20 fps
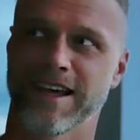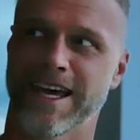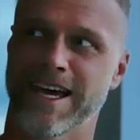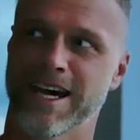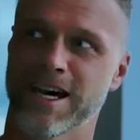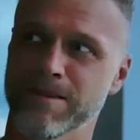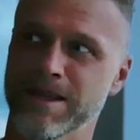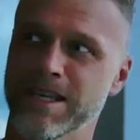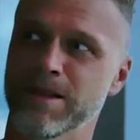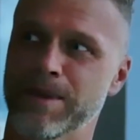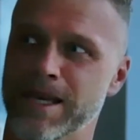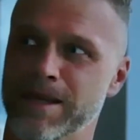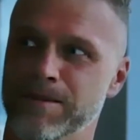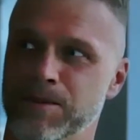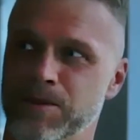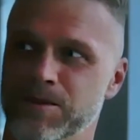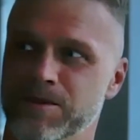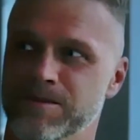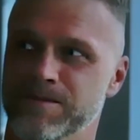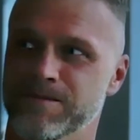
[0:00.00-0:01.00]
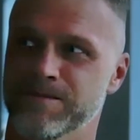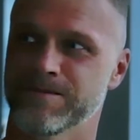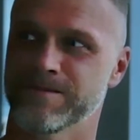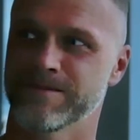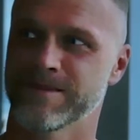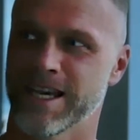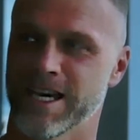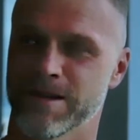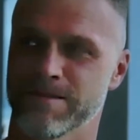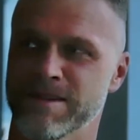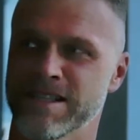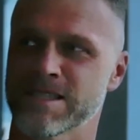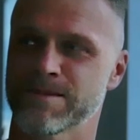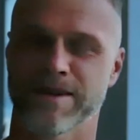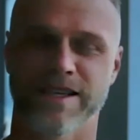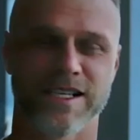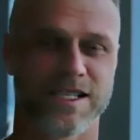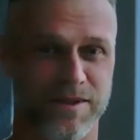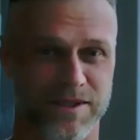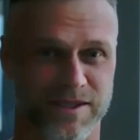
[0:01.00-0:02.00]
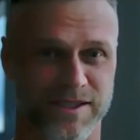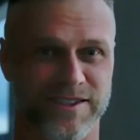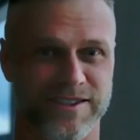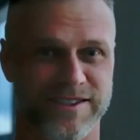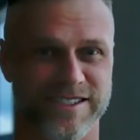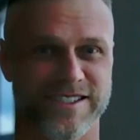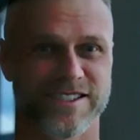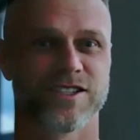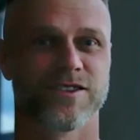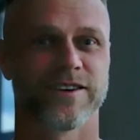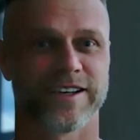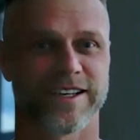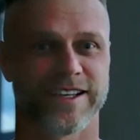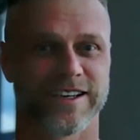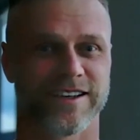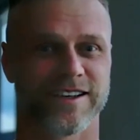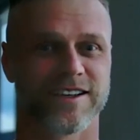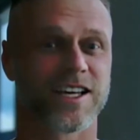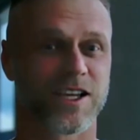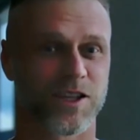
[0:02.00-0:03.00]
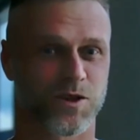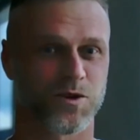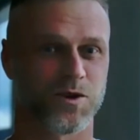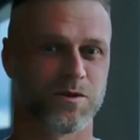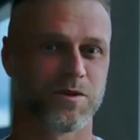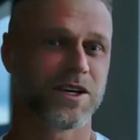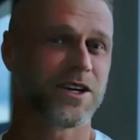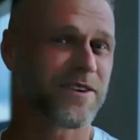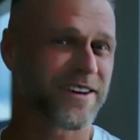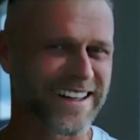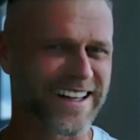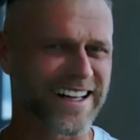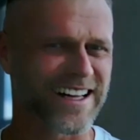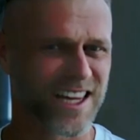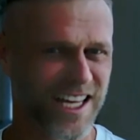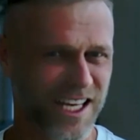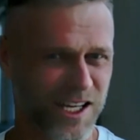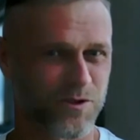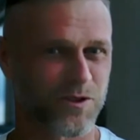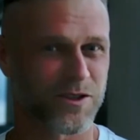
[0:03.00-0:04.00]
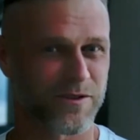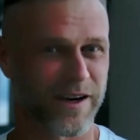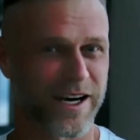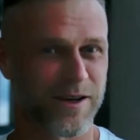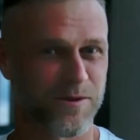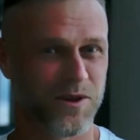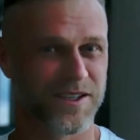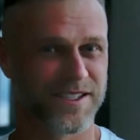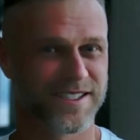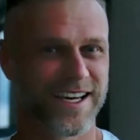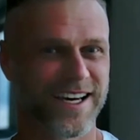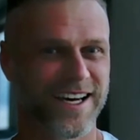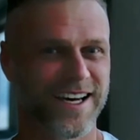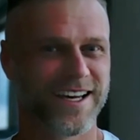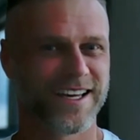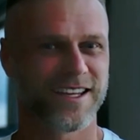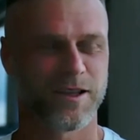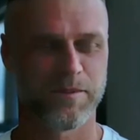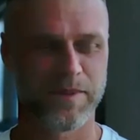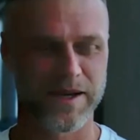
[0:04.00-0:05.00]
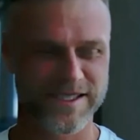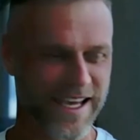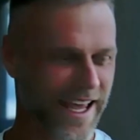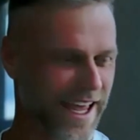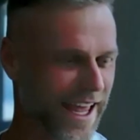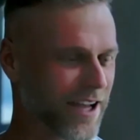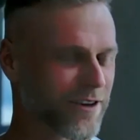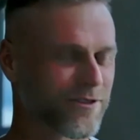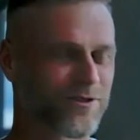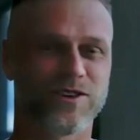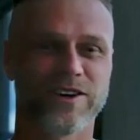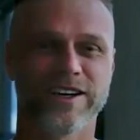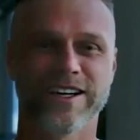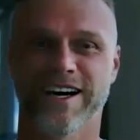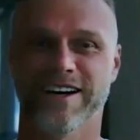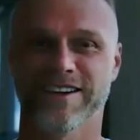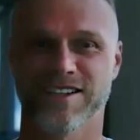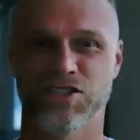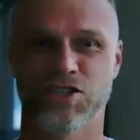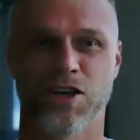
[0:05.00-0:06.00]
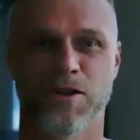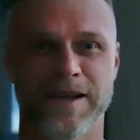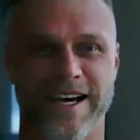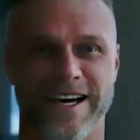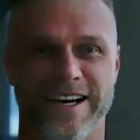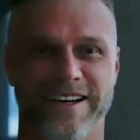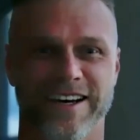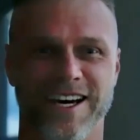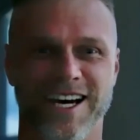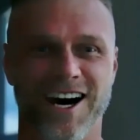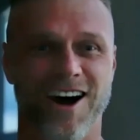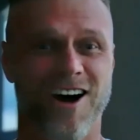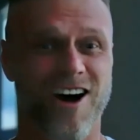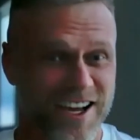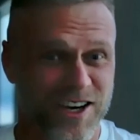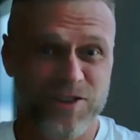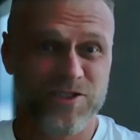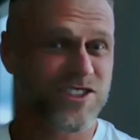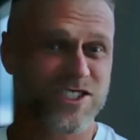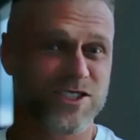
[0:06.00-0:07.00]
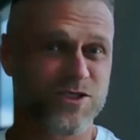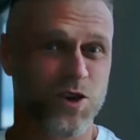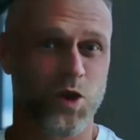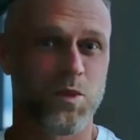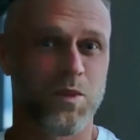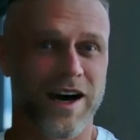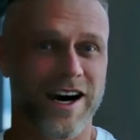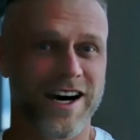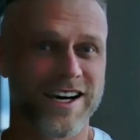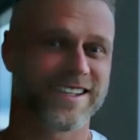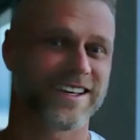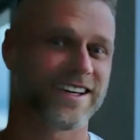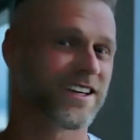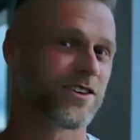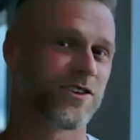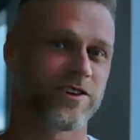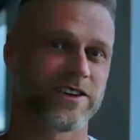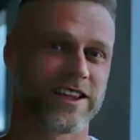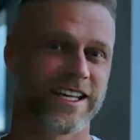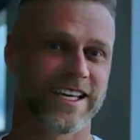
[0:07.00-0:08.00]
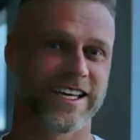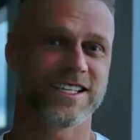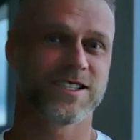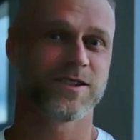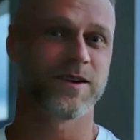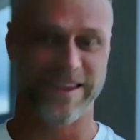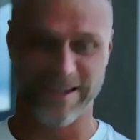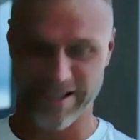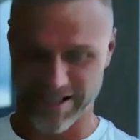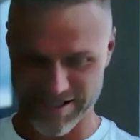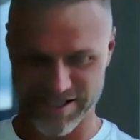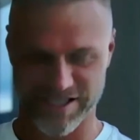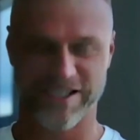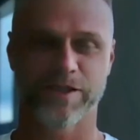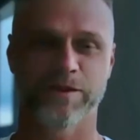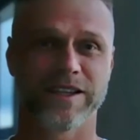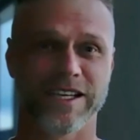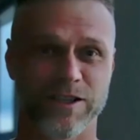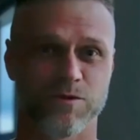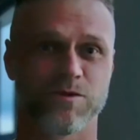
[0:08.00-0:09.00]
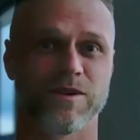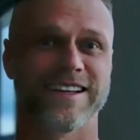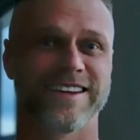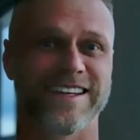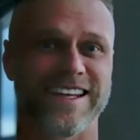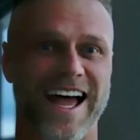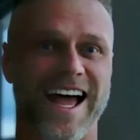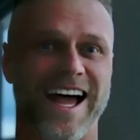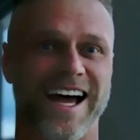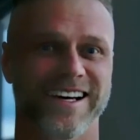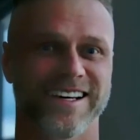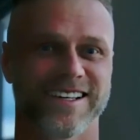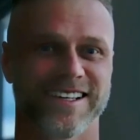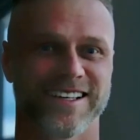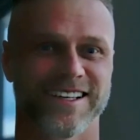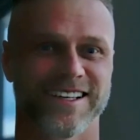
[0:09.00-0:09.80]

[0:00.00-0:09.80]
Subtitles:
how many people, how many speech pathologists do you reckon click through? What do you reckon their click through rate was compared to every other job ad? I couldn't scroll past that and not click into it. And then I genuinely read the ad.